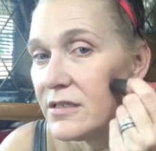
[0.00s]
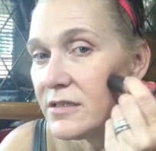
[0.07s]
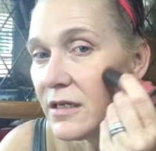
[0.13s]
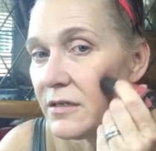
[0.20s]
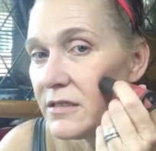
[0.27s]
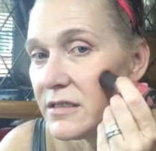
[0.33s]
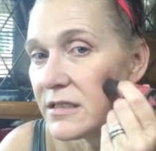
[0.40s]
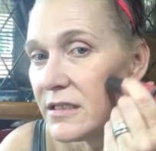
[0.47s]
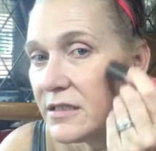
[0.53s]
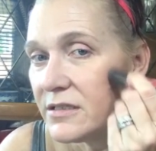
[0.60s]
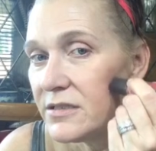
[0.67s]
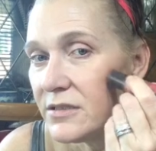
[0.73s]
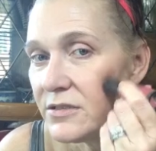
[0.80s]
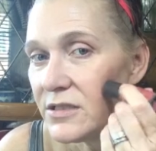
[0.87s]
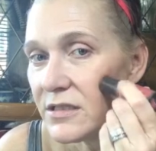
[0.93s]
So I'm just going to
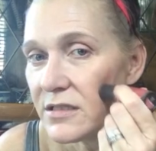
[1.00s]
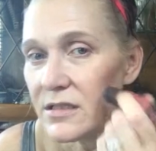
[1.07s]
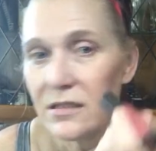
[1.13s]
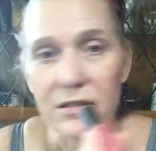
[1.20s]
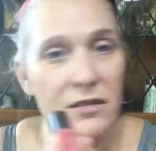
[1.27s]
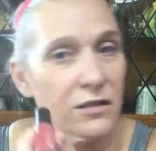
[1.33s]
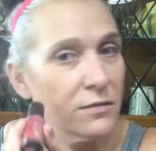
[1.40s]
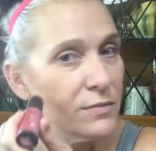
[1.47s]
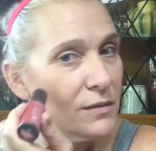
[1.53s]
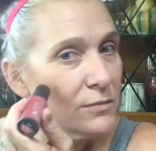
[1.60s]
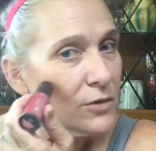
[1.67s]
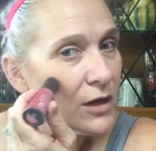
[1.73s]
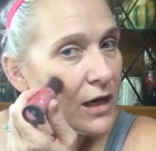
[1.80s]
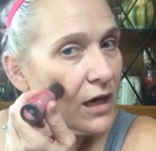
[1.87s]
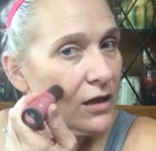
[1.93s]
do just a little bit
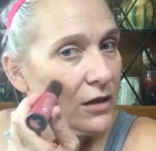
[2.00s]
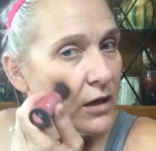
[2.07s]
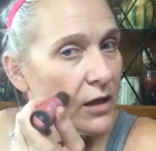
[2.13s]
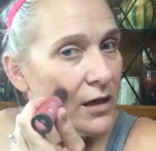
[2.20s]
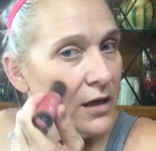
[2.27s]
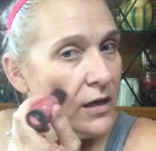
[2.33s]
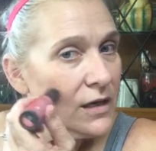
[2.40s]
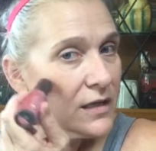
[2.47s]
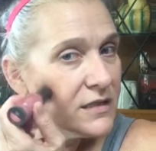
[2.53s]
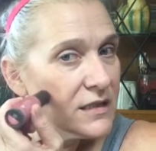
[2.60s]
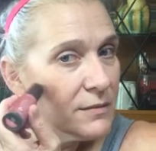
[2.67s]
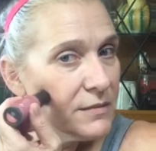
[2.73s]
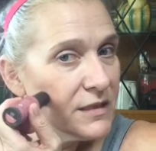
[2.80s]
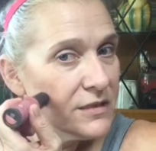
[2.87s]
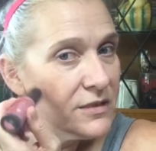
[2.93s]
more color because
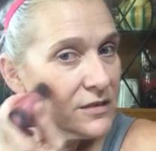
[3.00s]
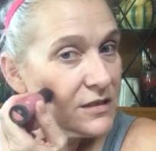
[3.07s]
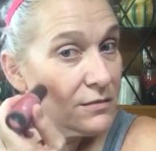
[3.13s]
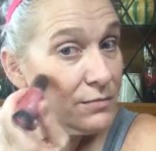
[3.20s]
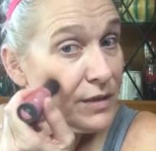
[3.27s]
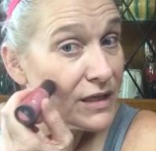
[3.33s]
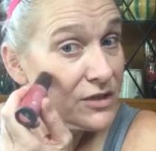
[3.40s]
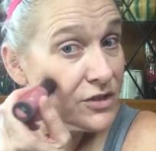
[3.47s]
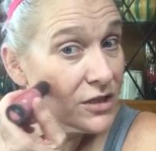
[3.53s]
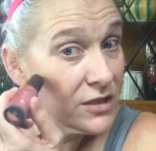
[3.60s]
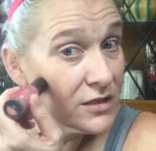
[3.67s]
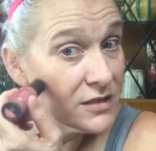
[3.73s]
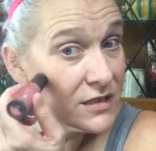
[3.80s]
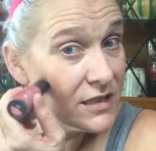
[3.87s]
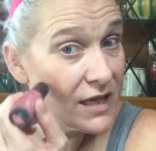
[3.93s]
I'm going to do some
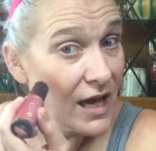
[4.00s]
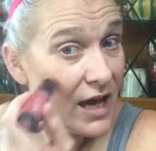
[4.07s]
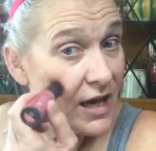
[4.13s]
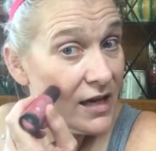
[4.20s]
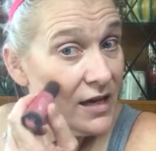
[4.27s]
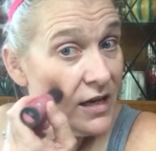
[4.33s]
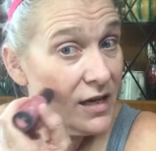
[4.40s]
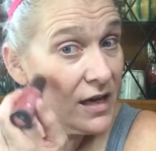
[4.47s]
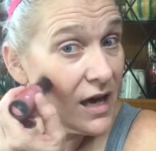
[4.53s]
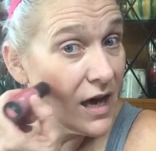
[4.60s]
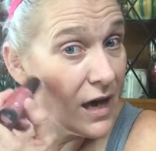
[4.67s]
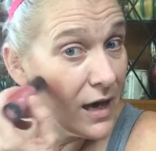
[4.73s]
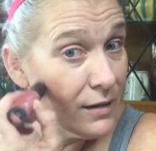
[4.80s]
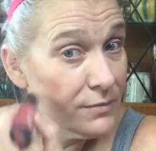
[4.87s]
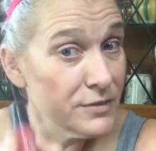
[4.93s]
pictures today.
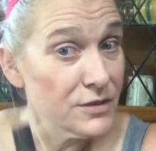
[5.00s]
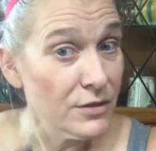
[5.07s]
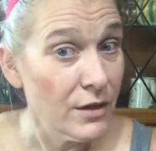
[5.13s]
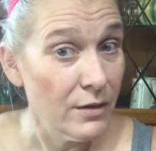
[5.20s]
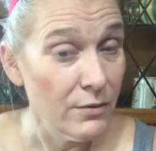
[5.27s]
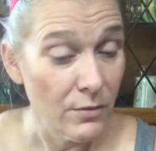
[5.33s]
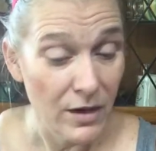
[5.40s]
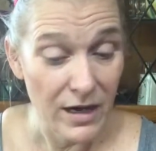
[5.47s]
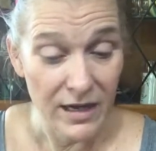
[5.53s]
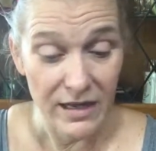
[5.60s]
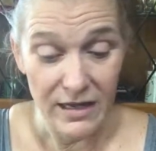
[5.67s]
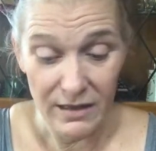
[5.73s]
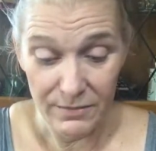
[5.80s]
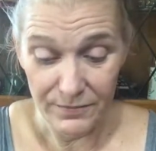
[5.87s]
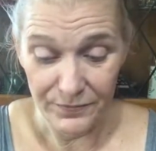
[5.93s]
So I want,
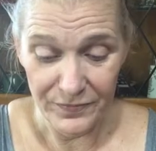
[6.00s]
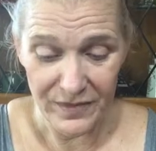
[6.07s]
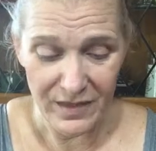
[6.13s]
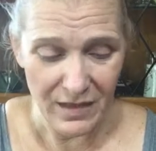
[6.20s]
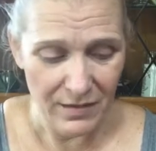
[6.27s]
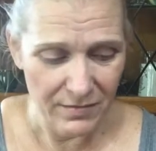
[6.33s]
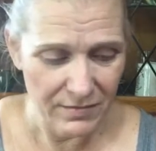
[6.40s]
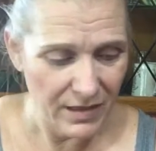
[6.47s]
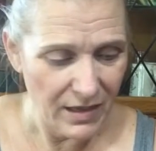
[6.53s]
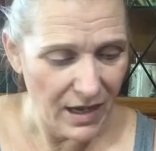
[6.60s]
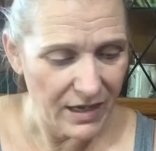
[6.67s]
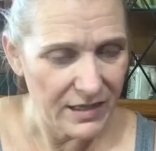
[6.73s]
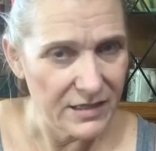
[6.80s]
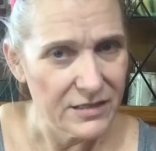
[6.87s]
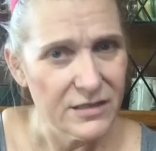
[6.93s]
and
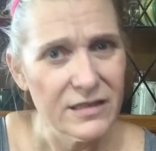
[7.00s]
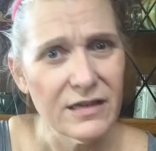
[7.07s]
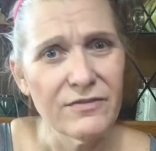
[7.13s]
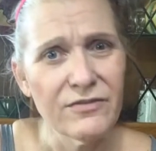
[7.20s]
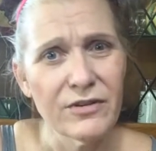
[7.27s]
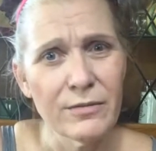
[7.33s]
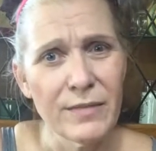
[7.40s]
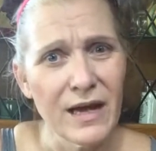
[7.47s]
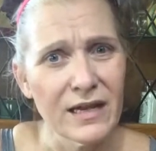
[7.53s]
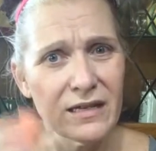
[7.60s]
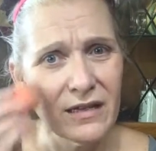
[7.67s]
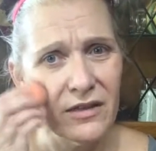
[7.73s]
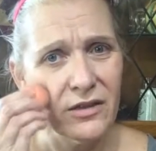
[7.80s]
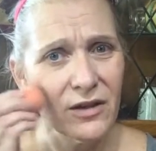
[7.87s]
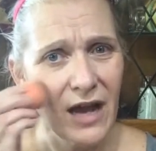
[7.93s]
not going to do them for about
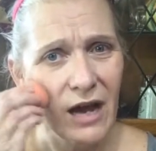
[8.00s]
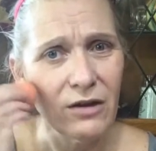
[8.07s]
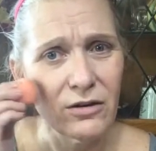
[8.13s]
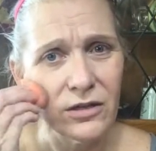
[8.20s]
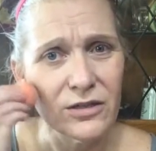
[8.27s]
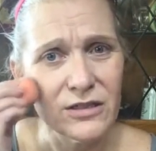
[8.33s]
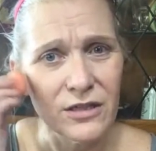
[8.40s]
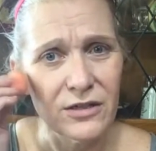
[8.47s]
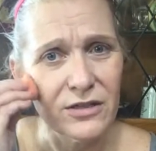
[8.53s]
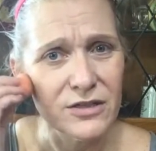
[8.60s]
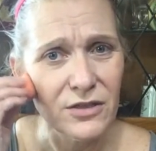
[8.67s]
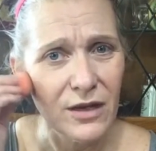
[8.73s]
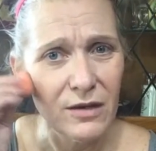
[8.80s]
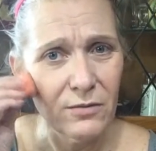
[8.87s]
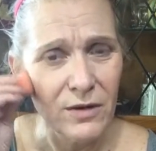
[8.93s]
another hour or so.
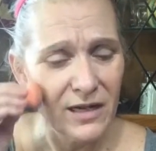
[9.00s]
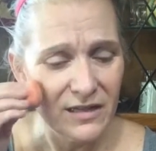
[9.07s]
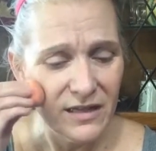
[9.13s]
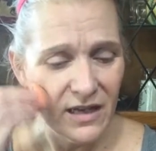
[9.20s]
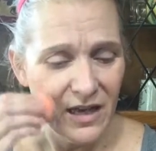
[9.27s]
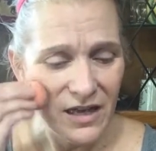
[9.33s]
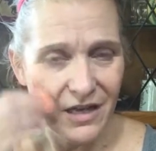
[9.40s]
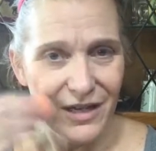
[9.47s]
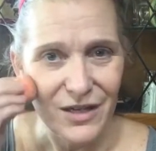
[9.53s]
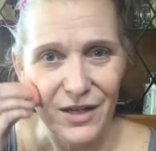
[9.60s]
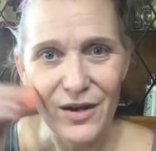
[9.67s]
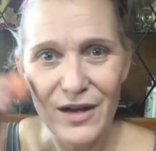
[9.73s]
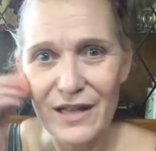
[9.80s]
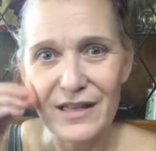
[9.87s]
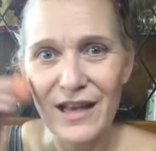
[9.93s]
So I want,
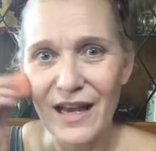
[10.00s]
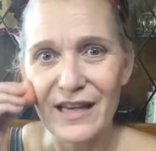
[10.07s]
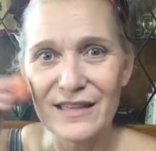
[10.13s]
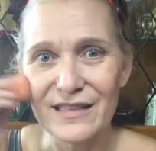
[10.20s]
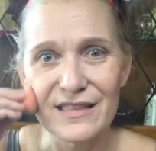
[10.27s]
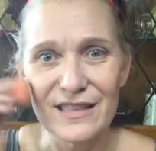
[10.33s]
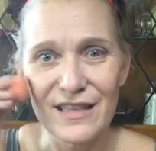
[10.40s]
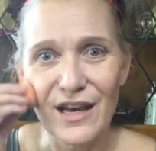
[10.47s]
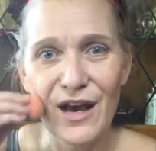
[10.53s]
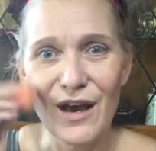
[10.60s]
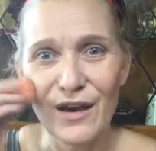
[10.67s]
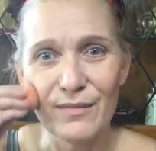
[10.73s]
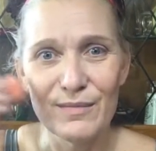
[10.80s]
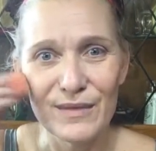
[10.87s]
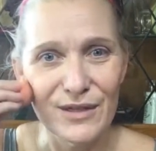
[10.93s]
a nice,
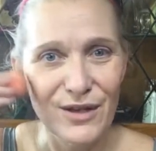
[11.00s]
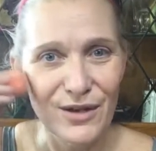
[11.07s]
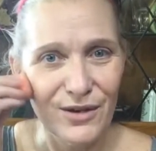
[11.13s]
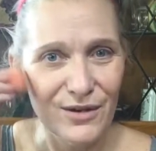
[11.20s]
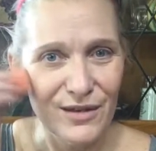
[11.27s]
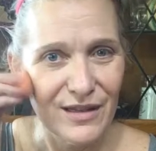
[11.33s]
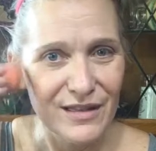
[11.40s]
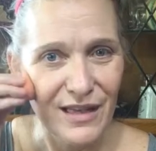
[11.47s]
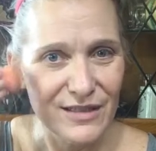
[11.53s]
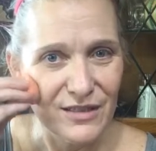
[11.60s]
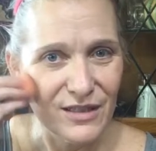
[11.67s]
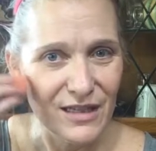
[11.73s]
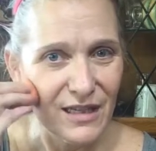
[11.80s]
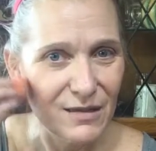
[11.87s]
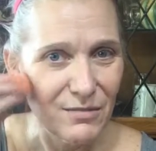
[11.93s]
a nice
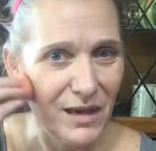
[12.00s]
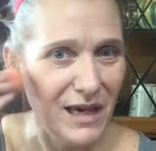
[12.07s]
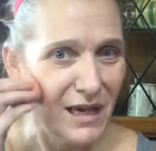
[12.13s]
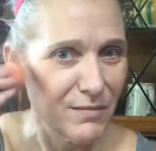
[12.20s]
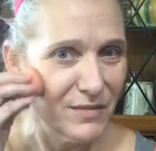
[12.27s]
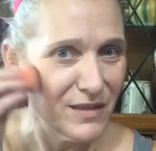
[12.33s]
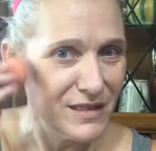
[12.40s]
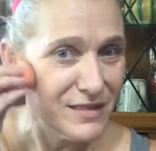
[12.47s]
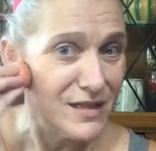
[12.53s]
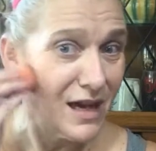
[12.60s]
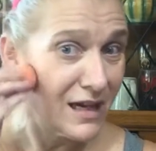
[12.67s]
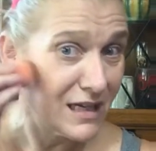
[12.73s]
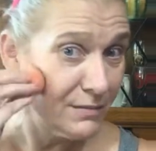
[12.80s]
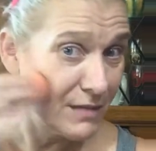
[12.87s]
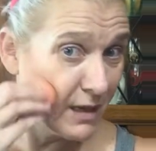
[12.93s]
looking makeup that's not
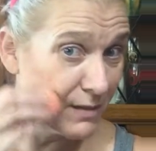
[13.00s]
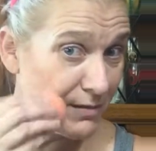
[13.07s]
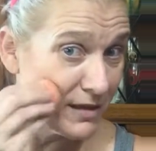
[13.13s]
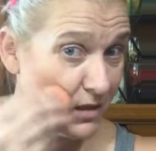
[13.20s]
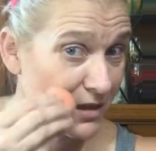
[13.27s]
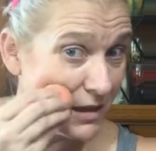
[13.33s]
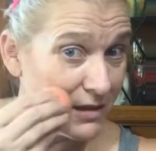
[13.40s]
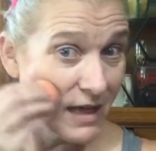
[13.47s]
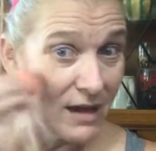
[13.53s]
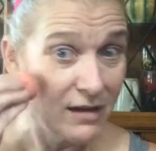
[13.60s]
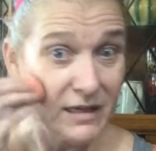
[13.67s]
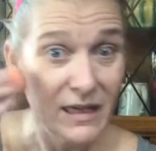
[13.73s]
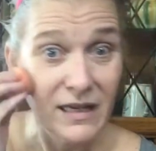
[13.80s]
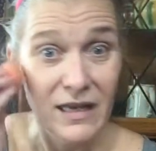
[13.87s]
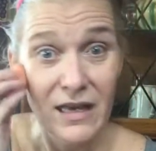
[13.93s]
going to make me look
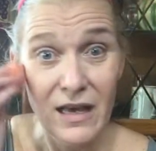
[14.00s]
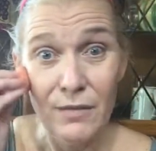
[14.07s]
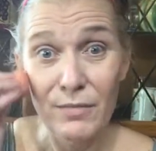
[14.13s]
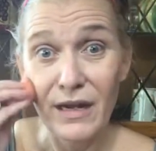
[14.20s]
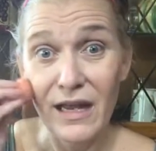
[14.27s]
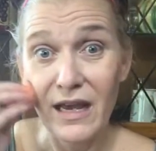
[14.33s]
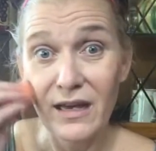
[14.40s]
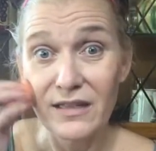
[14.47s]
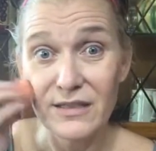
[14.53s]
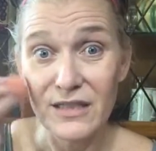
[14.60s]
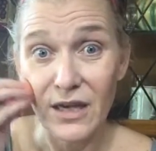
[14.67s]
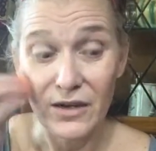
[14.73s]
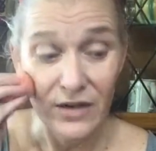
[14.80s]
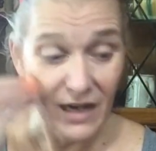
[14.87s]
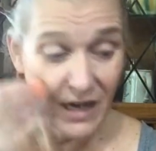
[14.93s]
clowny, but I
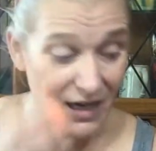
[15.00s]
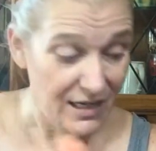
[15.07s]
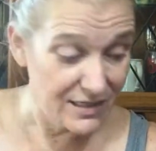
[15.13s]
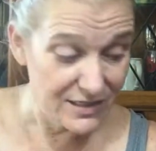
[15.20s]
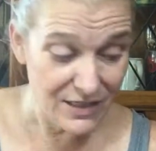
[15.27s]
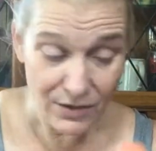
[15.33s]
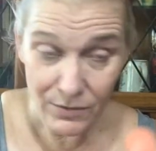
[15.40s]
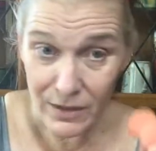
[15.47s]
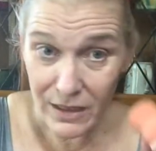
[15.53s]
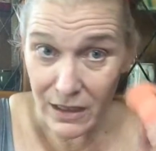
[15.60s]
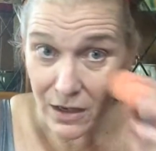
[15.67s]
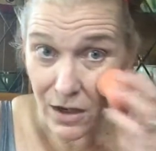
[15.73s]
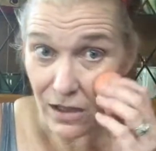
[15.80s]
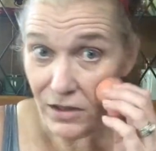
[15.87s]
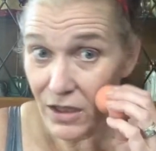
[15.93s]
also don't want
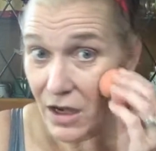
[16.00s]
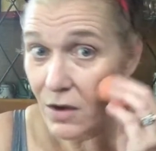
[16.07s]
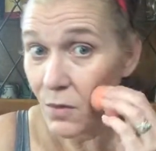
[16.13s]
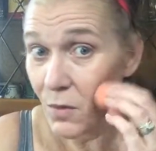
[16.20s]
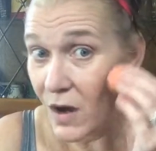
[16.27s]
to look